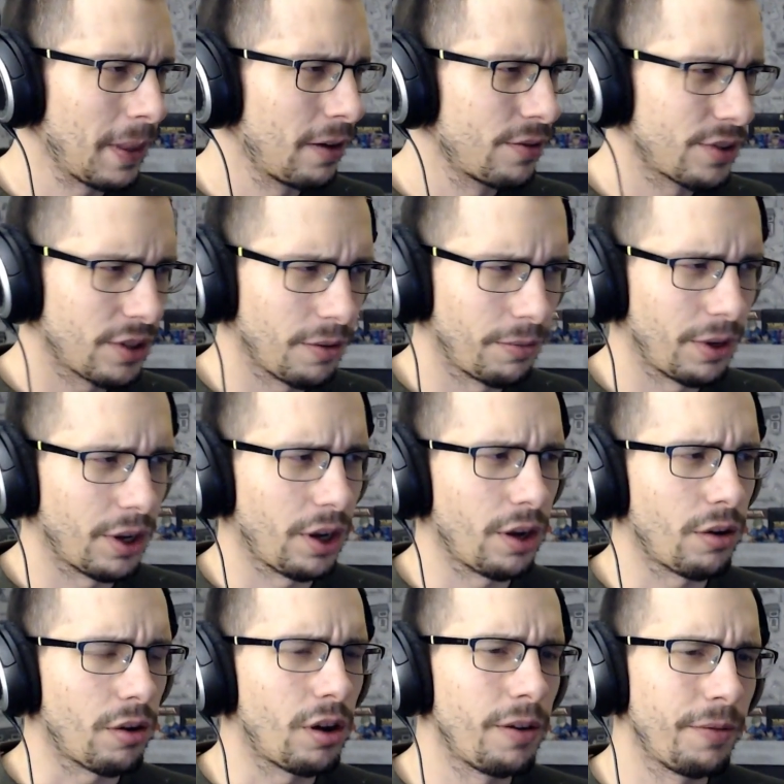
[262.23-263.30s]
Stuff like
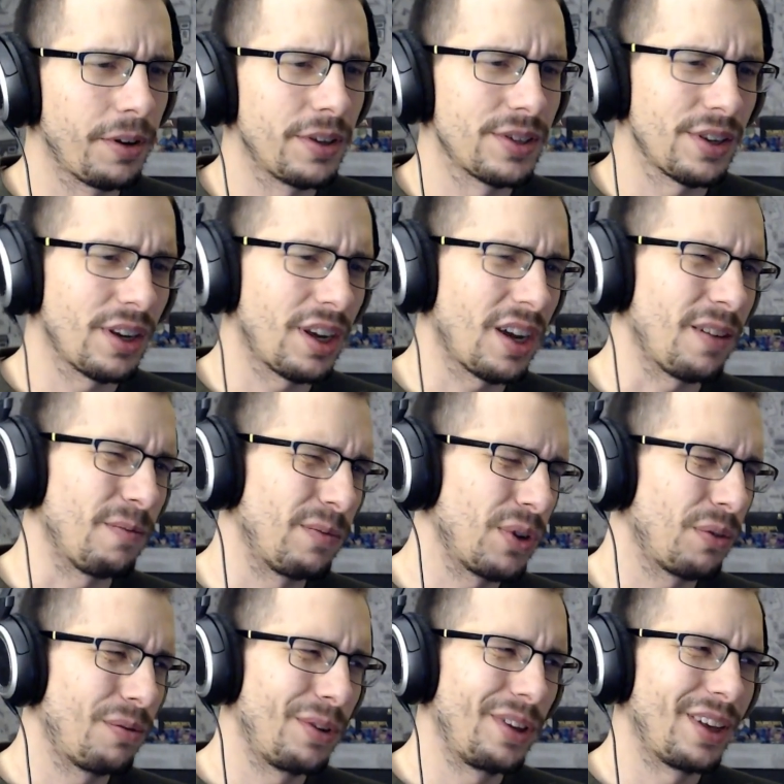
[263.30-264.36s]
AR offense, again,
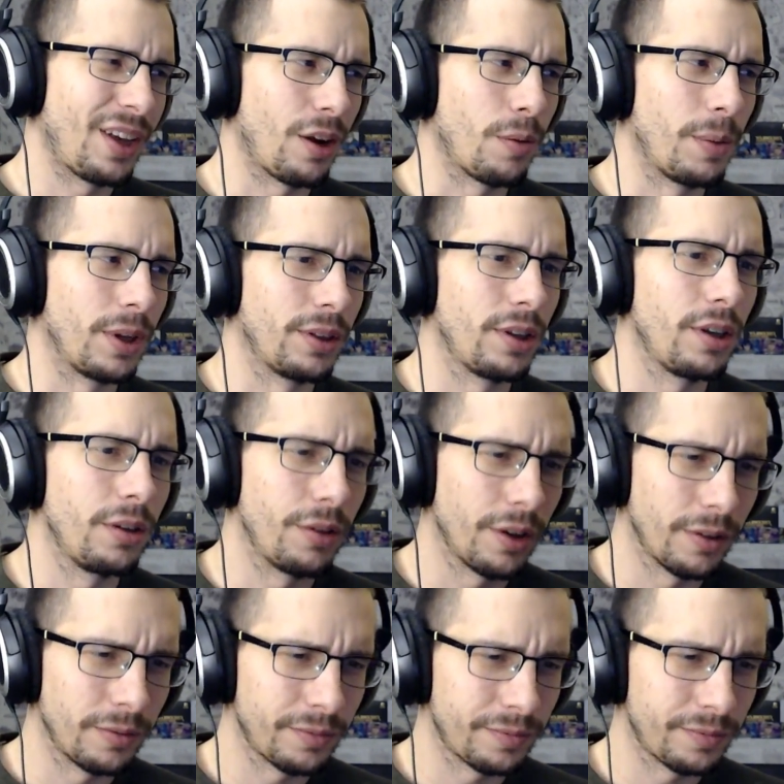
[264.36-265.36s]
don't really care about the healing.